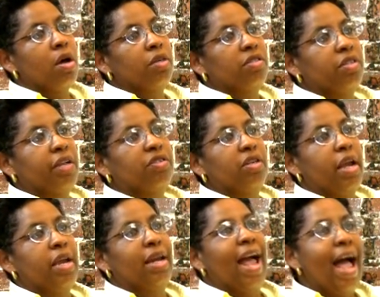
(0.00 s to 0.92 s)
Section
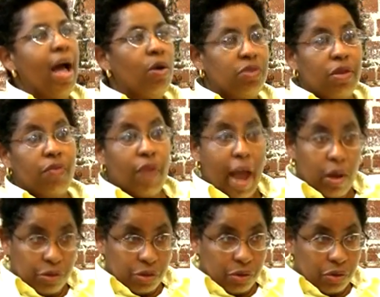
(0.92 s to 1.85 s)
8 housing
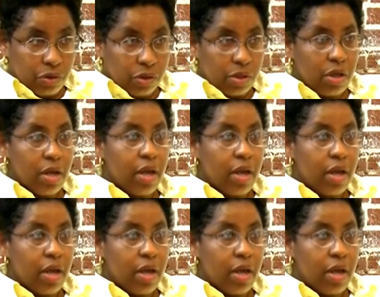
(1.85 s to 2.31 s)
vouchers.